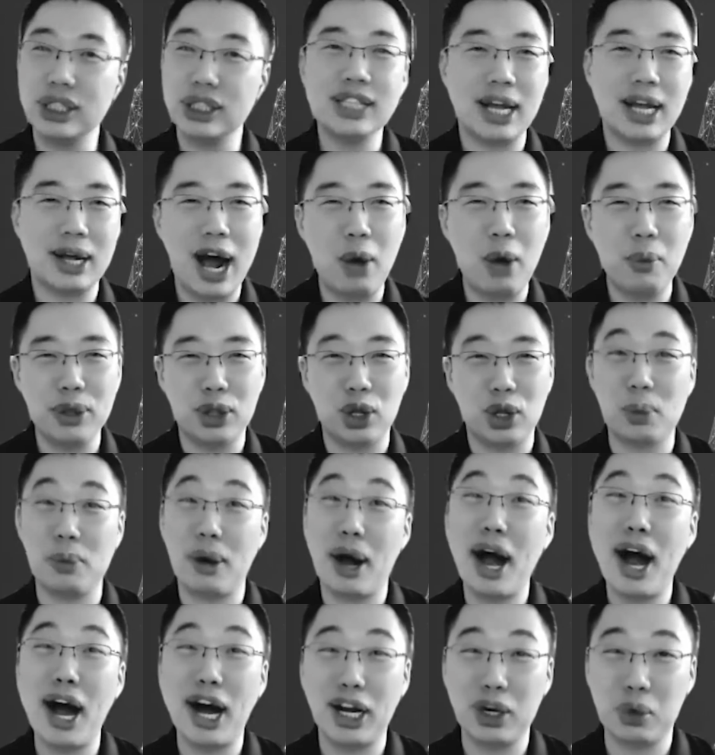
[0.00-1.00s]
how we talk
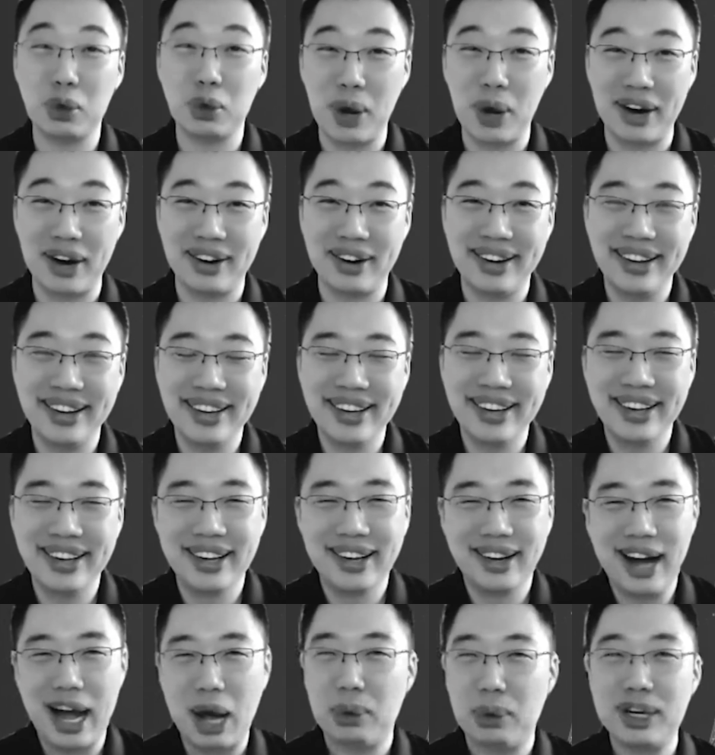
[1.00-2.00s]
about hardware,
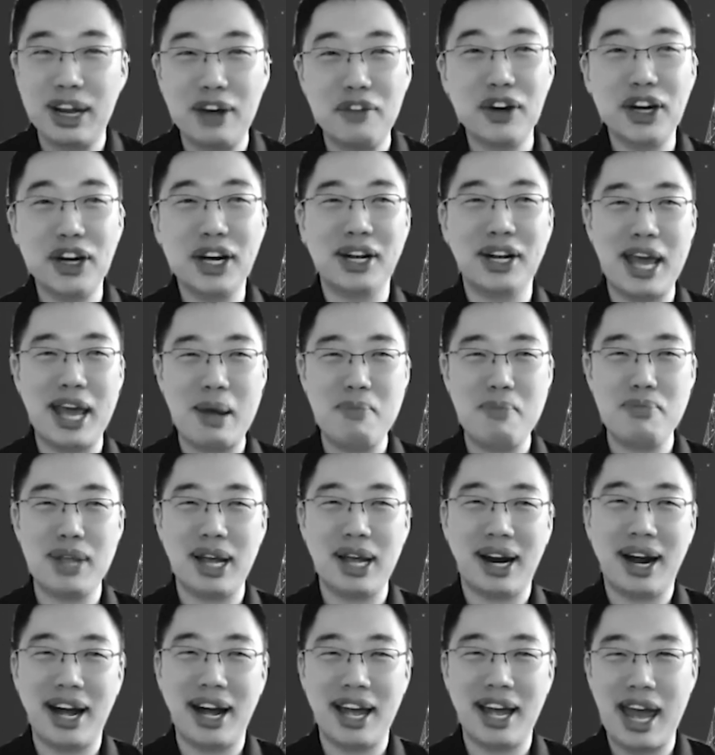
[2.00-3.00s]
I would never claim
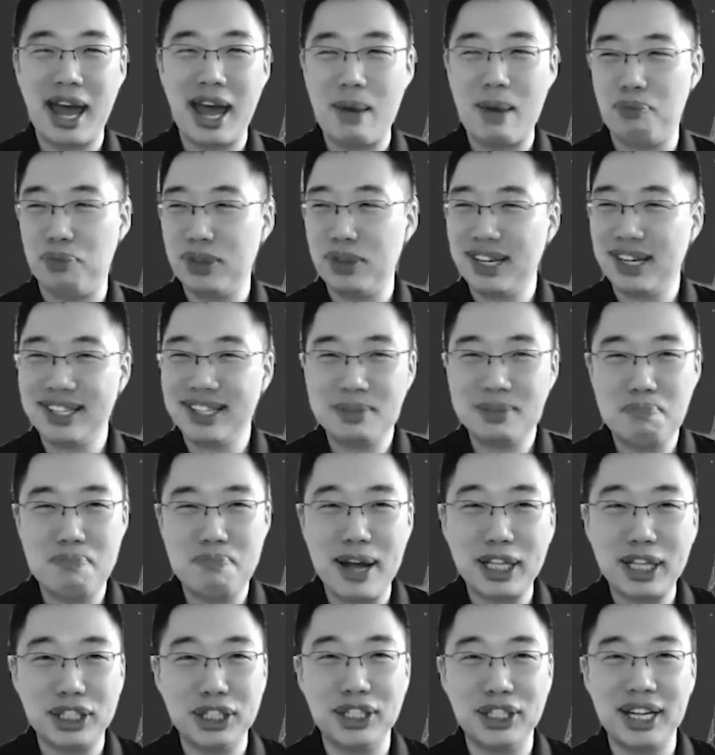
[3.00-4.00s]
that I am
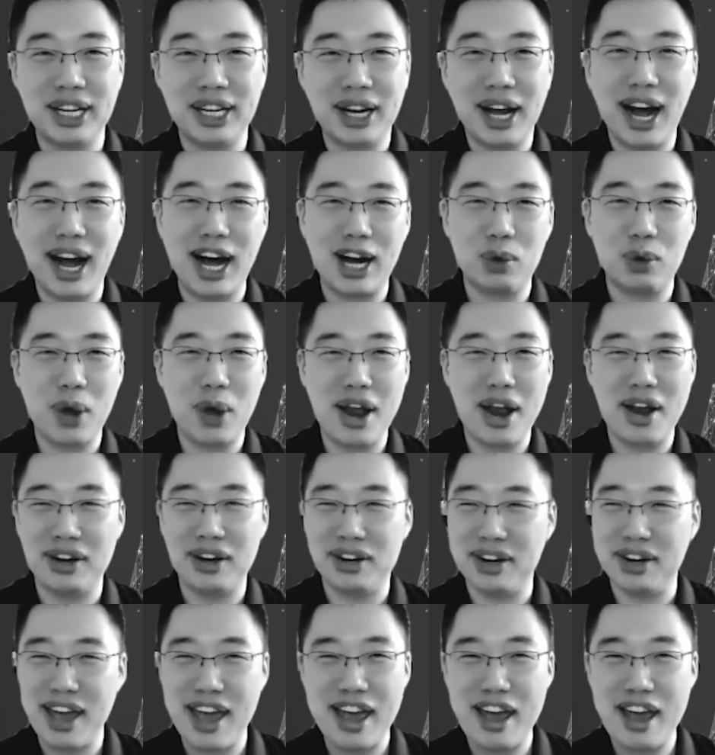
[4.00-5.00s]
better than hardware
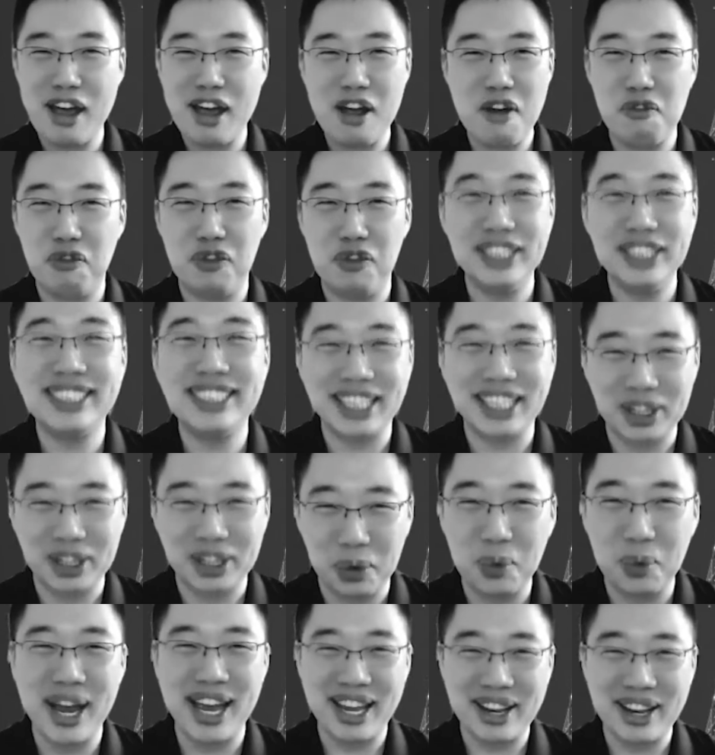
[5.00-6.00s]
in every single
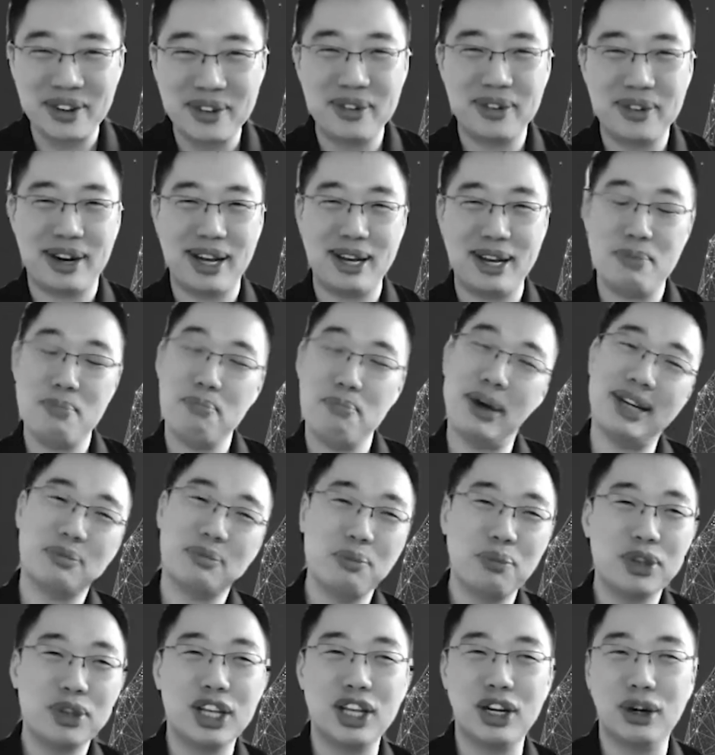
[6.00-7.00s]
way, right? But,
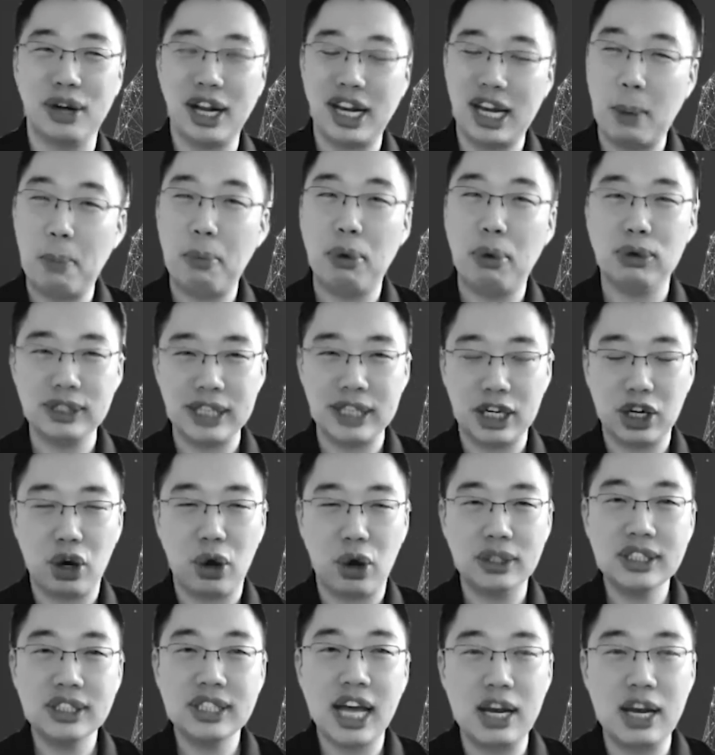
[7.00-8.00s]
and there are pros and
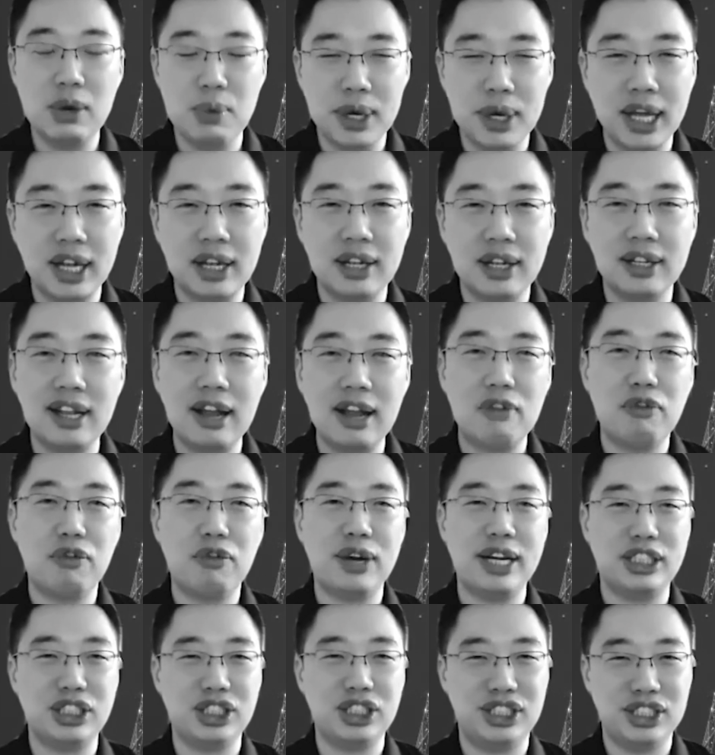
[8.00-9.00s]
cons, and if we can
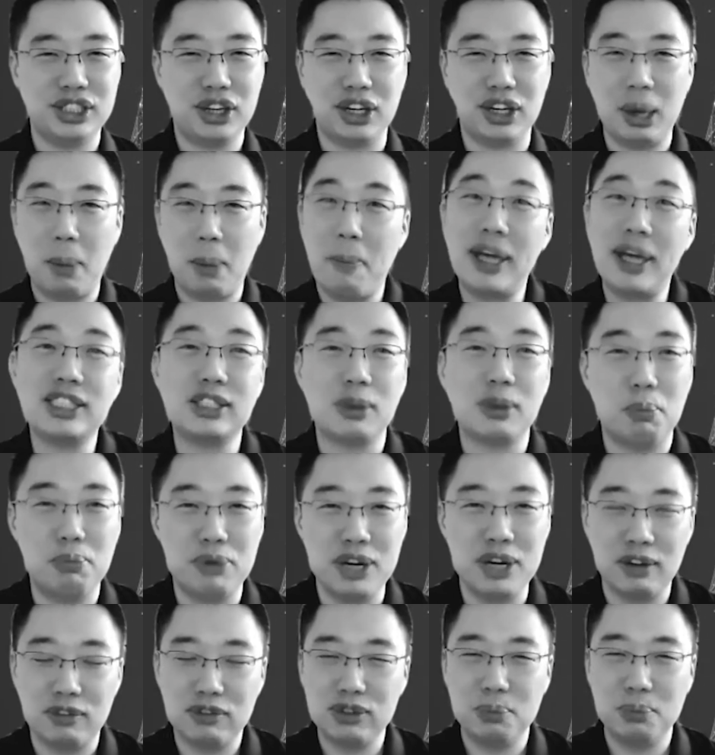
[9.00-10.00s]
leverage on the best of
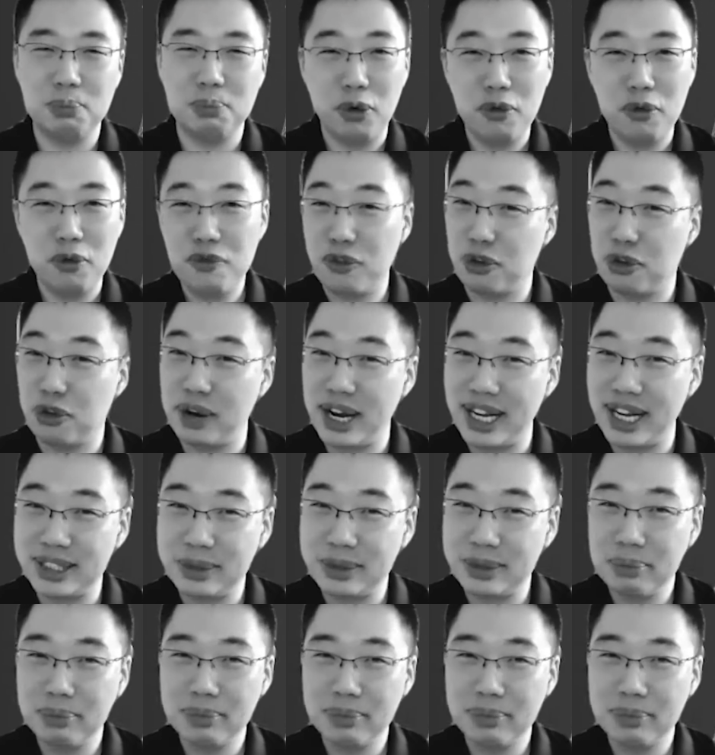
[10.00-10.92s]
breed of both, great.